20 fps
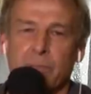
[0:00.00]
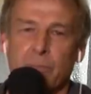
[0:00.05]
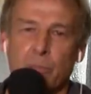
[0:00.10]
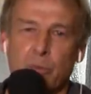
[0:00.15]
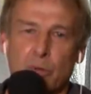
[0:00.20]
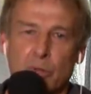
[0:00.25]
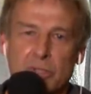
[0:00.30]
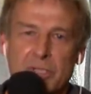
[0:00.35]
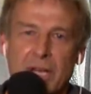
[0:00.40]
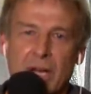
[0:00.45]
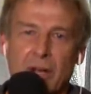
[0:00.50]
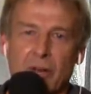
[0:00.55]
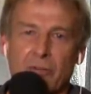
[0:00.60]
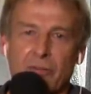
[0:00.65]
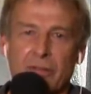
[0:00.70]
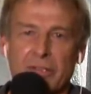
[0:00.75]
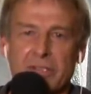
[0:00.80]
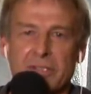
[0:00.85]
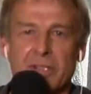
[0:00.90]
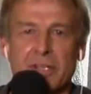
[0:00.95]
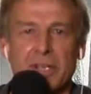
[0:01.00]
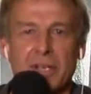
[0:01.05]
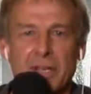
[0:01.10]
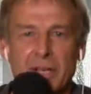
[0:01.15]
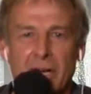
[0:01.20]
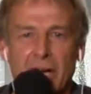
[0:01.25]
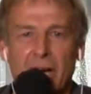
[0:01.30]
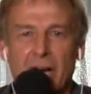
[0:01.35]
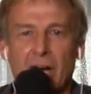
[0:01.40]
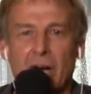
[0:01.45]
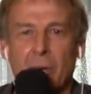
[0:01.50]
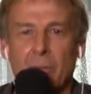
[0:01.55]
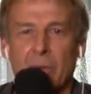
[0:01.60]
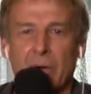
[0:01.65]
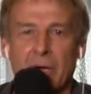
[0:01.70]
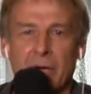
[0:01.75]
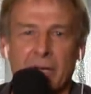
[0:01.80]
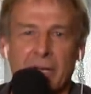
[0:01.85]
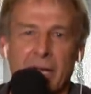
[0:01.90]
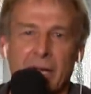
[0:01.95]
pulls out of his
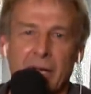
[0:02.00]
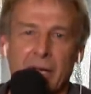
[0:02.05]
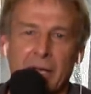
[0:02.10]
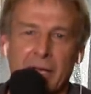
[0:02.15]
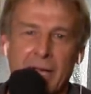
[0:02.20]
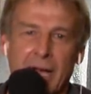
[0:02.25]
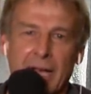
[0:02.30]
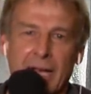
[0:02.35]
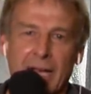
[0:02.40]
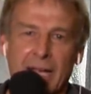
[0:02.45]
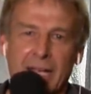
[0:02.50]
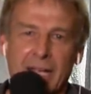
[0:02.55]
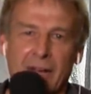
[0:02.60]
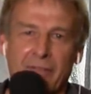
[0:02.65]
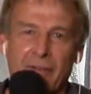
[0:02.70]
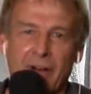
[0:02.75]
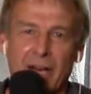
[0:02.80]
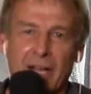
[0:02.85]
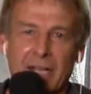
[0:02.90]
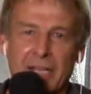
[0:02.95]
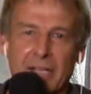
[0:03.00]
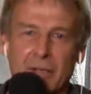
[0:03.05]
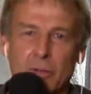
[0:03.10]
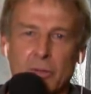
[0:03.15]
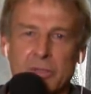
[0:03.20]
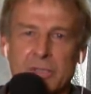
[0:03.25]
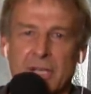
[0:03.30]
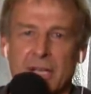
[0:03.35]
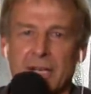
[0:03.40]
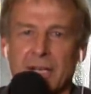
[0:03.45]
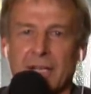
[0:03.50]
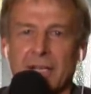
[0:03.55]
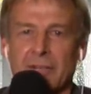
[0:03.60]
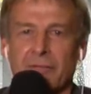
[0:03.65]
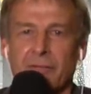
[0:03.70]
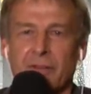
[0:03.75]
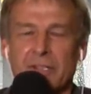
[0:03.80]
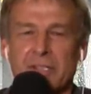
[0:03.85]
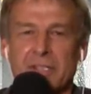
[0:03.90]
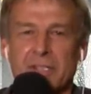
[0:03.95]
arm a guy like Cavani, who
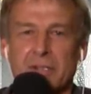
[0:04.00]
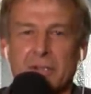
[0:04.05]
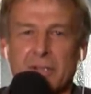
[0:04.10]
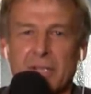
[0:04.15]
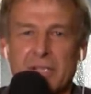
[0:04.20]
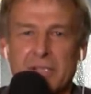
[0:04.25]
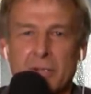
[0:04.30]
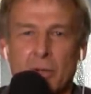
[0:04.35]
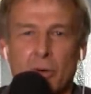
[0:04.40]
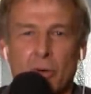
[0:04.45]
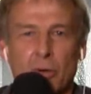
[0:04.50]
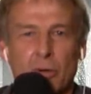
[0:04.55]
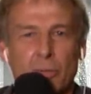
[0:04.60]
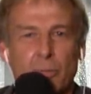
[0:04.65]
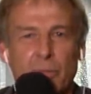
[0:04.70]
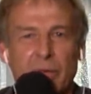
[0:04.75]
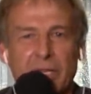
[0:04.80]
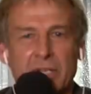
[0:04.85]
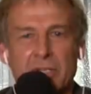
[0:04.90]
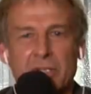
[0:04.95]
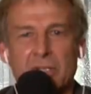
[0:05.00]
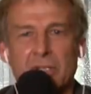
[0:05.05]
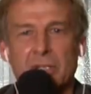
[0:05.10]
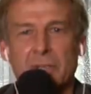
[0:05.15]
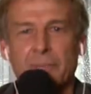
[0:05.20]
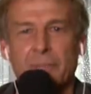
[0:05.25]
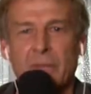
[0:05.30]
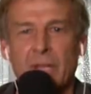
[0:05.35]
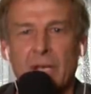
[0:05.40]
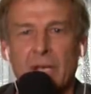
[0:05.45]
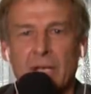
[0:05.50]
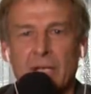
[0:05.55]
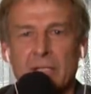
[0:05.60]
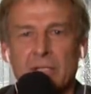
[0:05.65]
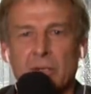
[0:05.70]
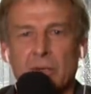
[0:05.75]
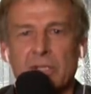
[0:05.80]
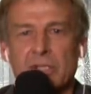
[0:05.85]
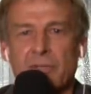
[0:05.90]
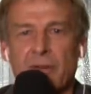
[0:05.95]
suddenly fits into this whole picture.
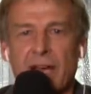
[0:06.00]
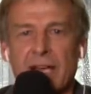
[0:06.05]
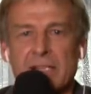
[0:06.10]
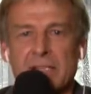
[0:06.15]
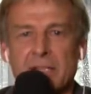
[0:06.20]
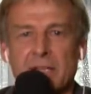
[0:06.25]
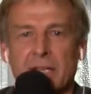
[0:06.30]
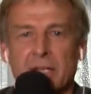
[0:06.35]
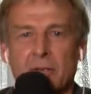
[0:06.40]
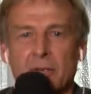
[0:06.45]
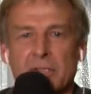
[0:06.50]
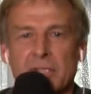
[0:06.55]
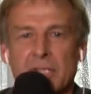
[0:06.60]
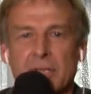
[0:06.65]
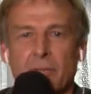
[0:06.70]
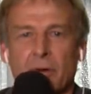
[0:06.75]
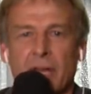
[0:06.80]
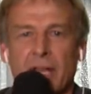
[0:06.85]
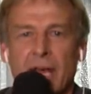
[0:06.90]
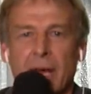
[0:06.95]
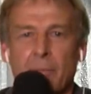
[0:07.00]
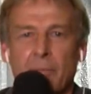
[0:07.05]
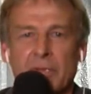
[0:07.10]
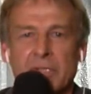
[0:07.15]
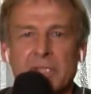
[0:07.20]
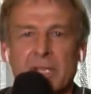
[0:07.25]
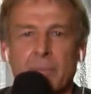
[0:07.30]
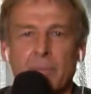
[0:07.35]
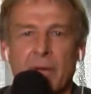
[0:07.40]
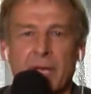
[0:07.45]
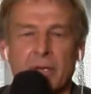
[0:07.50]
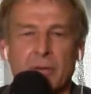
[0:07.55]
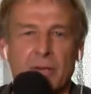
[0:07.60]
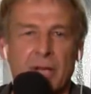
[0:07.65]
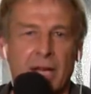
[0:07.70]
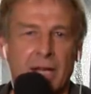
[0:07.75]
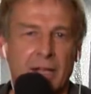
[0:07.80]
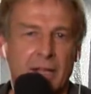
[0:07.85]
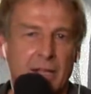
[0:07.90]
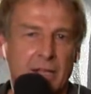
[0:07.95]
So it's fascinating to see what happens at Man
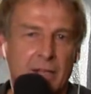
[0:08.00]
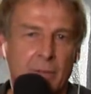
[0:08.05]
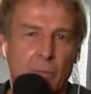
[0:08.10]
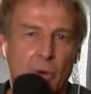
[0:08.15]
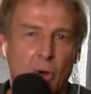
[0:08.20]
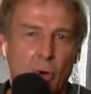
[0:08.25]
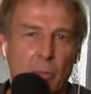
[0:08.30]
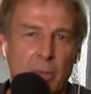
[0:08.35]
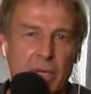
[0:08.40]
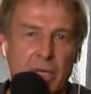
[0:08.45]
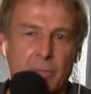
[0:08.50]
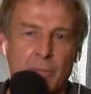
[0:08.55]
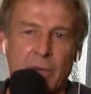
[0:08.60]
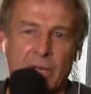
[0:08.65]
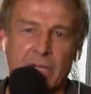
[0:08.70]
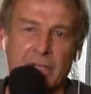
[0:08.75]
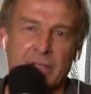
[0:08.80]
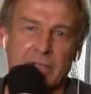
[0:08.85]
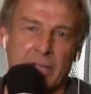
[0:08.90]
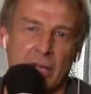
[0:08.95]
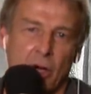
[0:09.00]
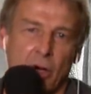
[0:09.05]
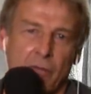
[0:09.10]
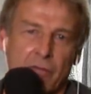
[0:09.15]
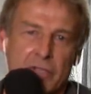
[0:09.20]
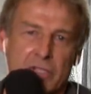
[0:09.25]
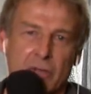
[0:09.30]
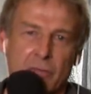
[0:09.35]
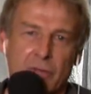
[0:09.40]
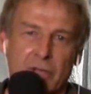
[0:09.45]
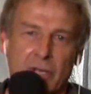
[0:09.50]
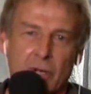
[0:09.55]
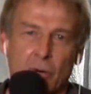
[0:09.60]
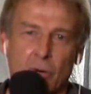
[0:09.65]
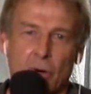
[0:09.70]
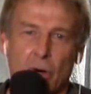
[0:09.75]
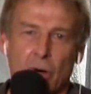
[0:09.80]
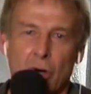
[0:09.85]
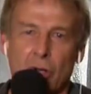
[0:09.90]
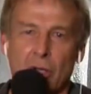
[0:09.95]
United at the moment. But obviously, we
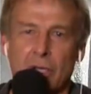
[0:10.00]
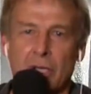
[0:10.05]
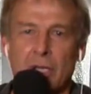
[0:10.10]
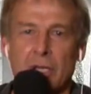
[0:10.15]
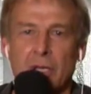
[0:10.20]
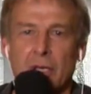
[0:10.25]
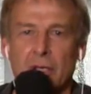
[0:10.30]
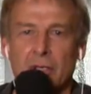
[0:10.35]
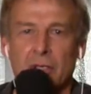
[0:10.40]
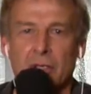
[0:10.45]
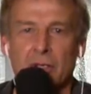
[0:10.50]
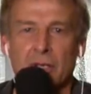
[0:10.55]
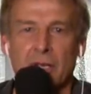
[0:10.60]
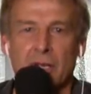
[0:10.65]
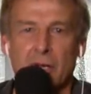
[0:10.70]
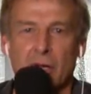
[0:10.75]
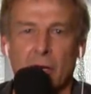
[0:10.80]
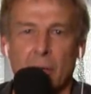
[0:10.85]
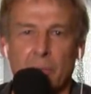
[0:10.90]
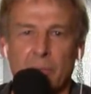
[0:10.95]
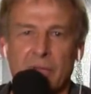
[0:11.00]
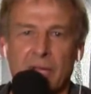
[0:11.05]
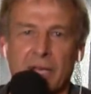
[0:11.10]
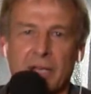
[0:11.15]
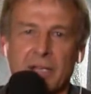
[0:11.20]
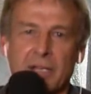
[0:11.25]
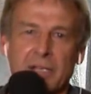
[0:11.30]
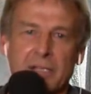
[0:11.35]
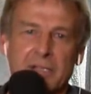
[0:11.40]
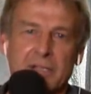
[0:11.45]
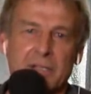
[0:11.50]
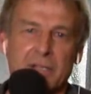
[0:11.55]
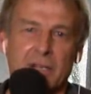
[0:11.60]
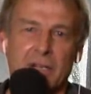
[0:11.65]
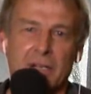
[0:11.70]
know all Jurgen Klopp, that he's